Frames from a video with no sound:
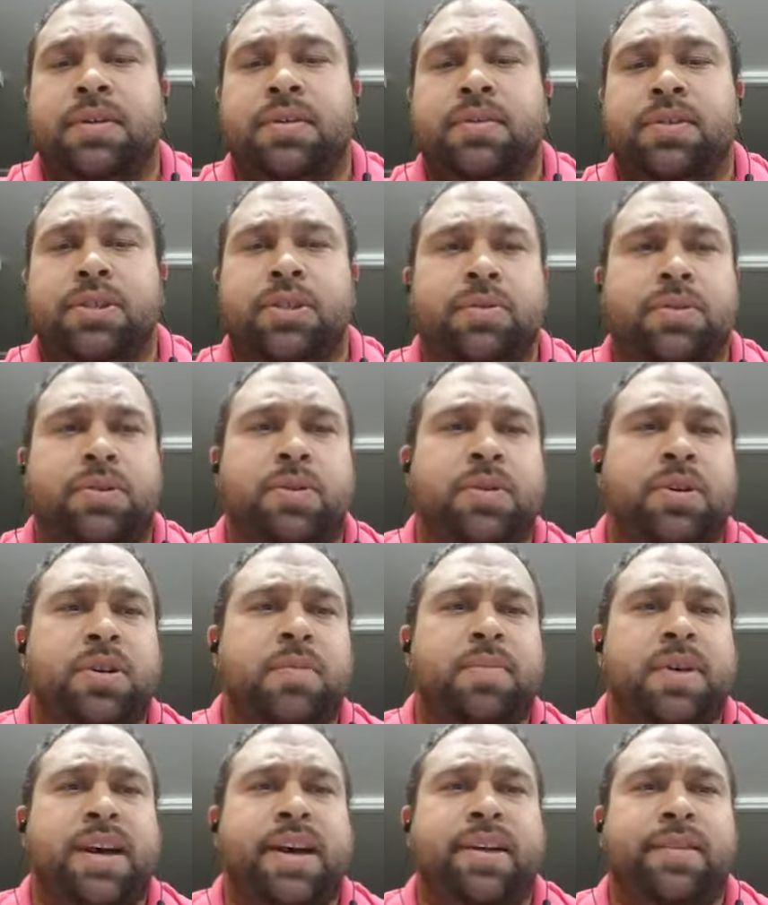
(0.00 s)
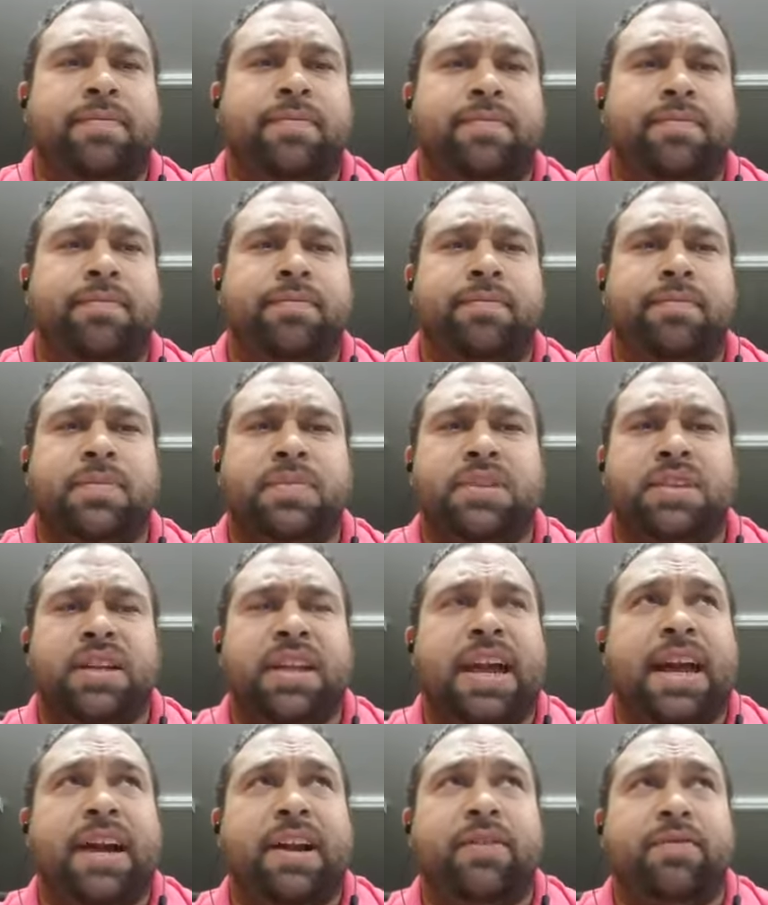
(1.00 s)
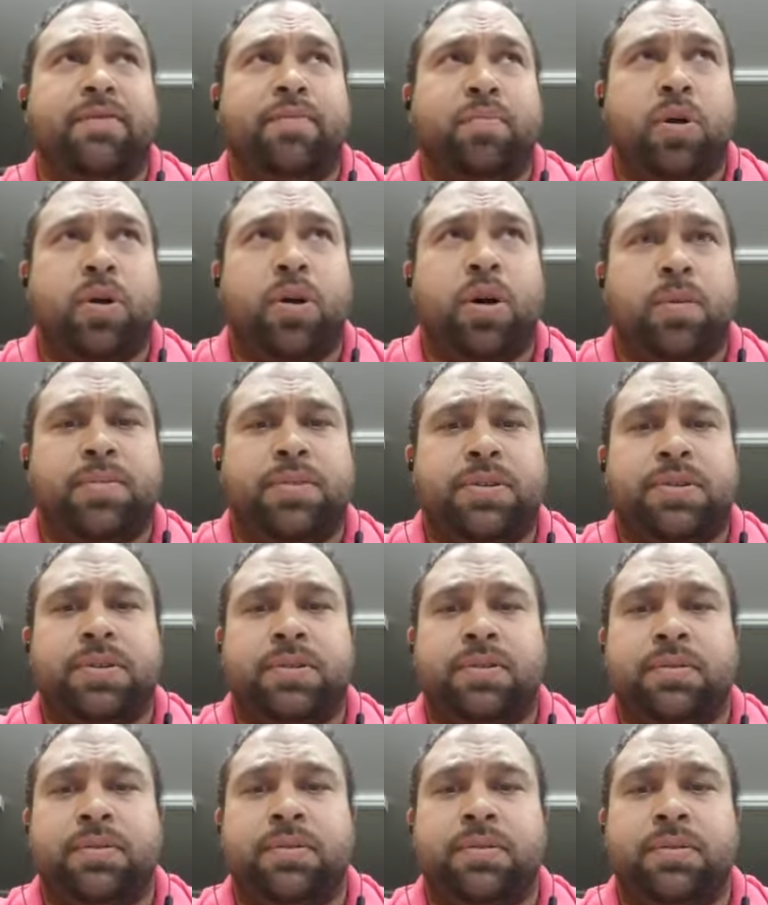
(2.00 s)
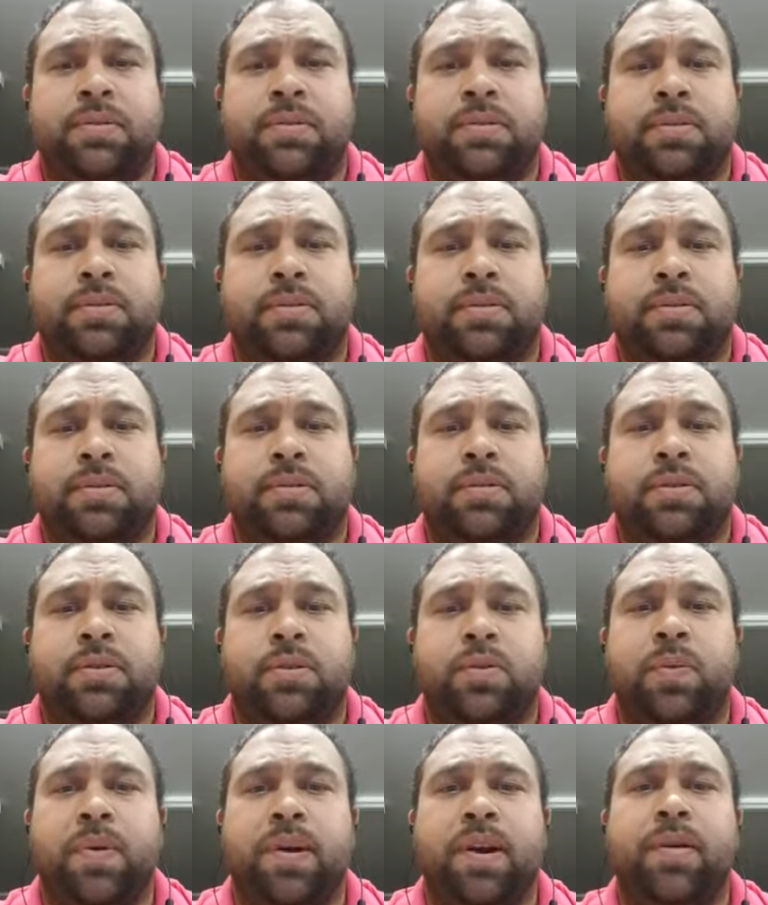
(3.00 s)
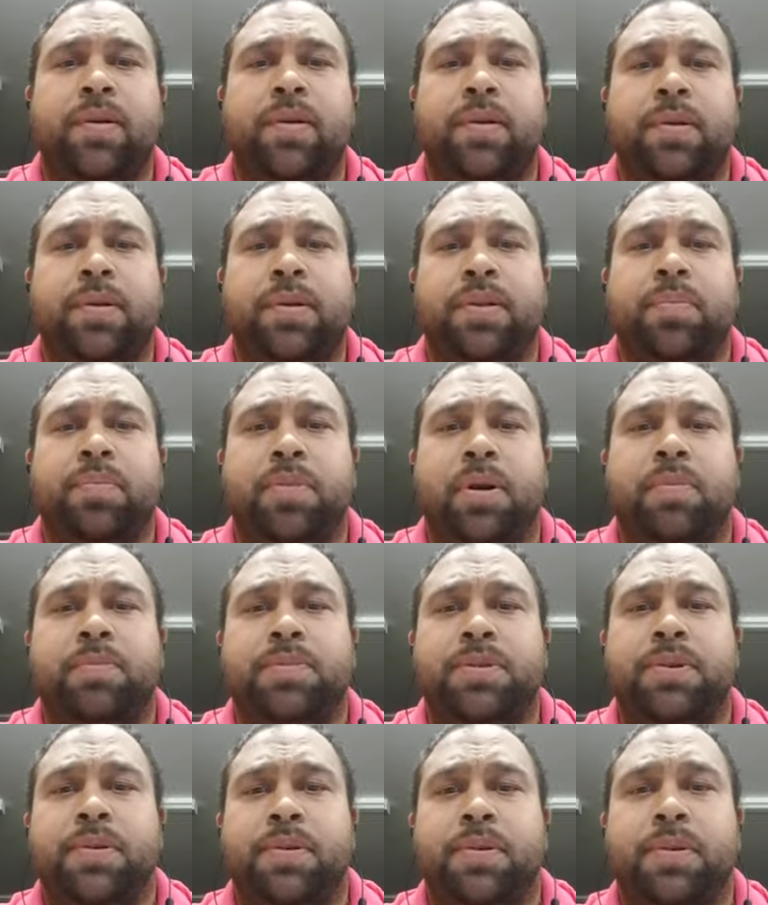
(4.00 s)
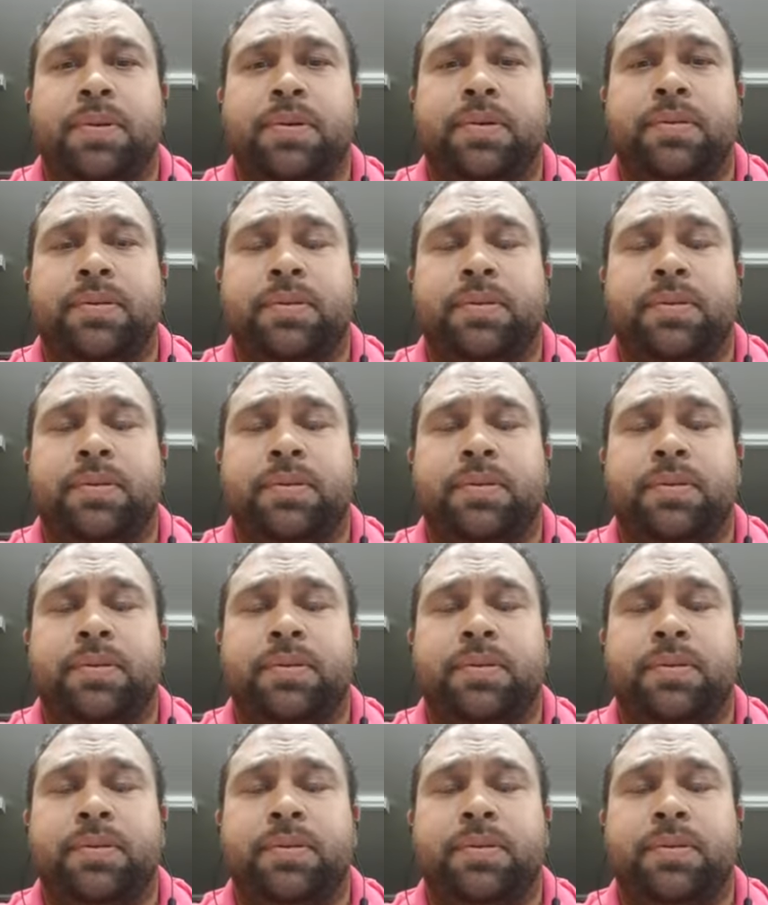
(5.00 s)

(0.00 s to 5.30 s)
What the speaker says: She was talking about lack of props. Where are all the props gone?